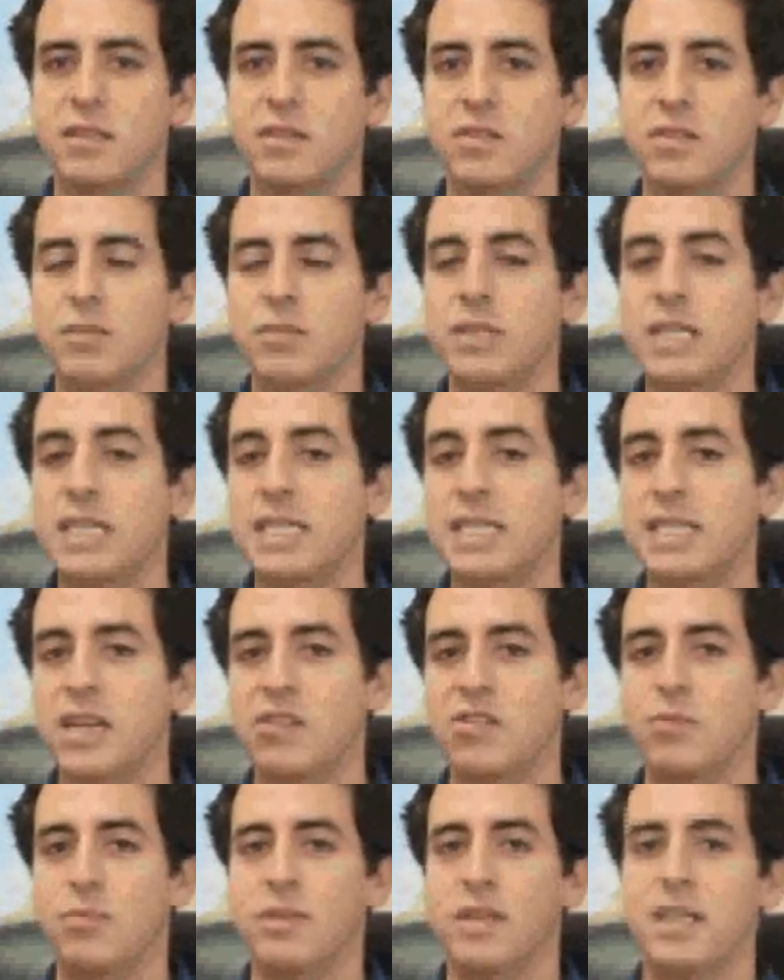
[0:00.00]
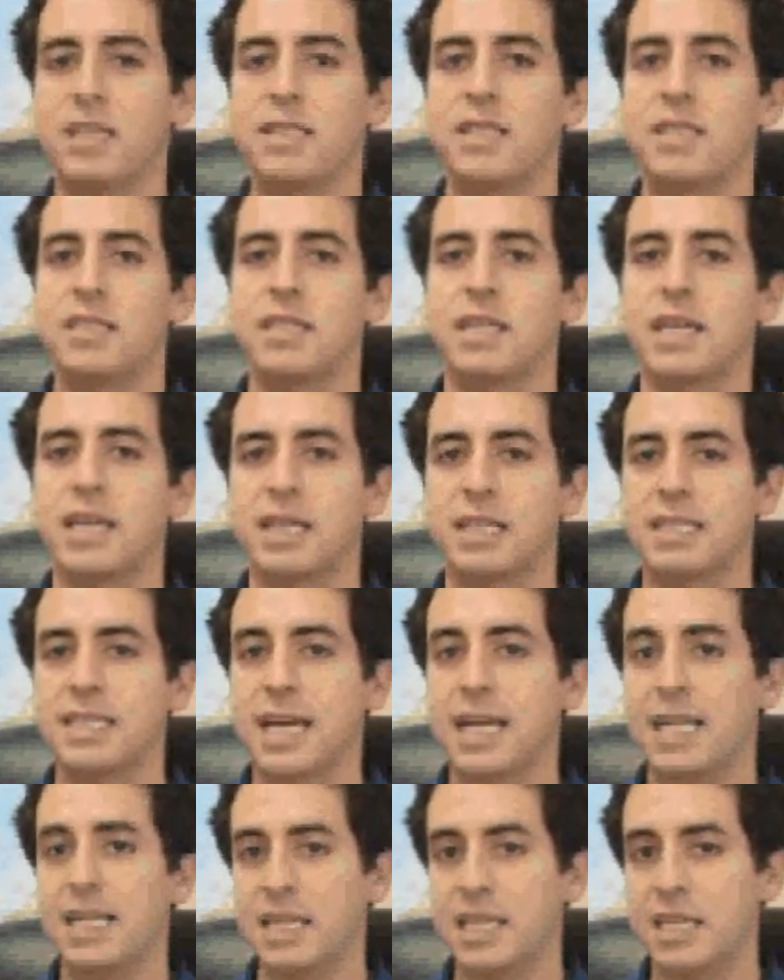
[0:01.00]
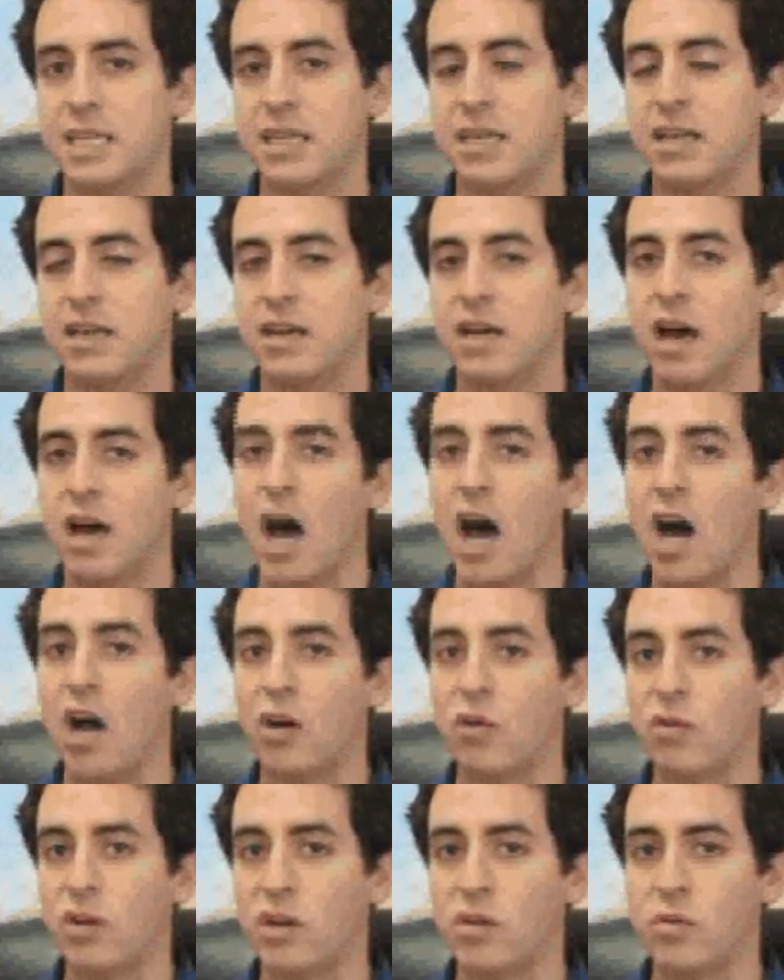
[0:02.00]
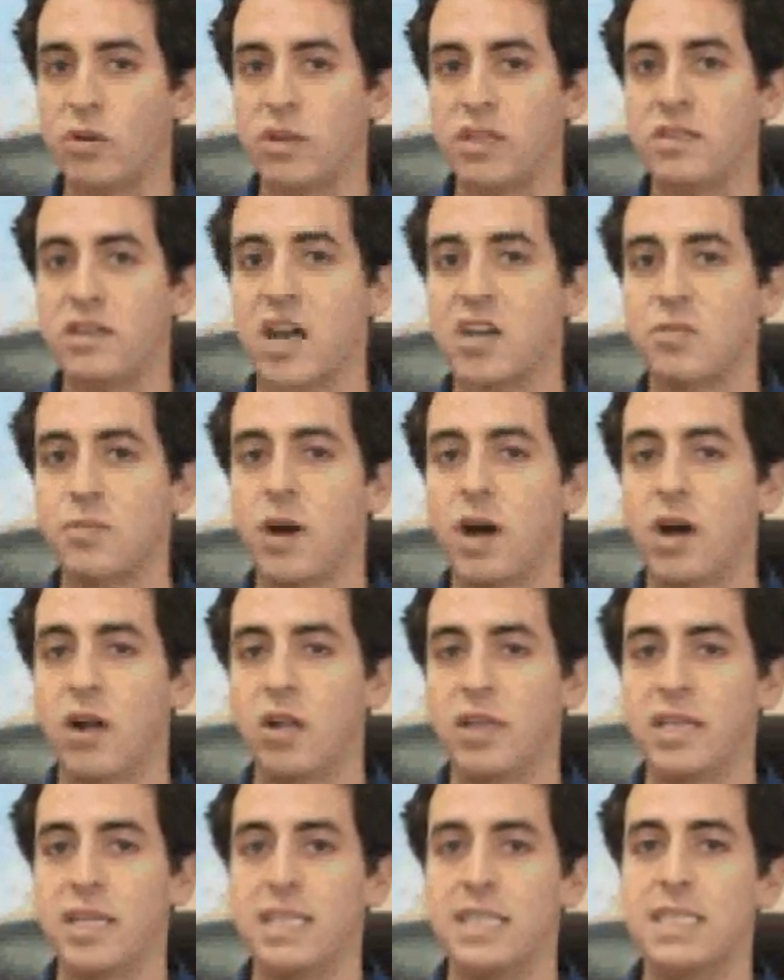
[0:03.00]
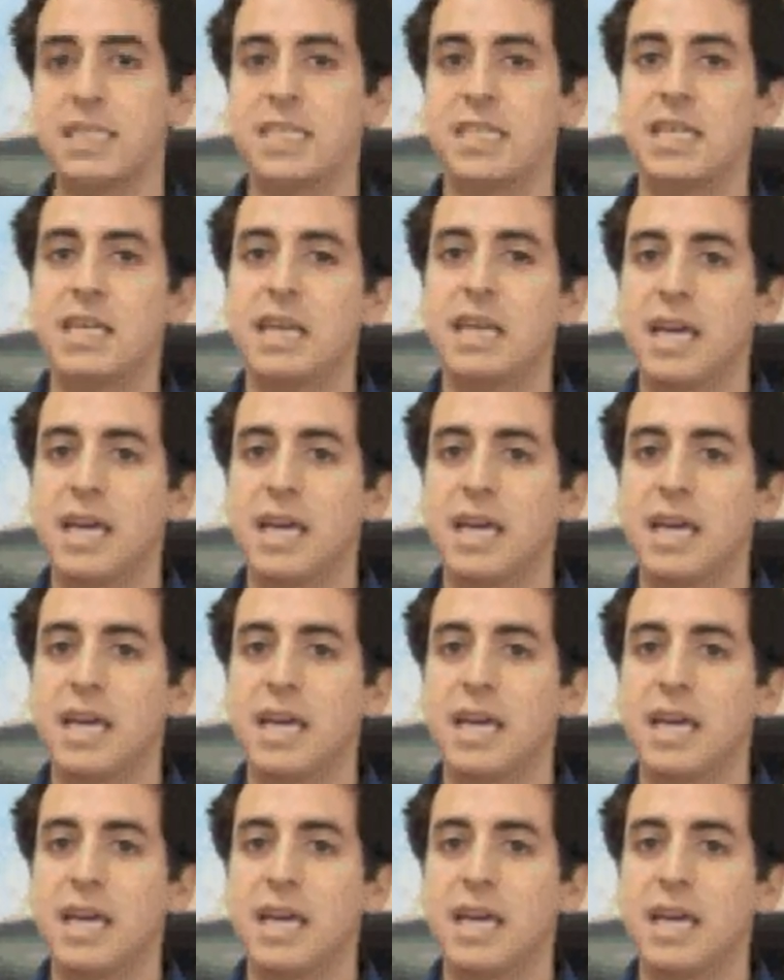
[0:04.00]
some of the essential places like Delhi, Agra, where the Taj Mahal is,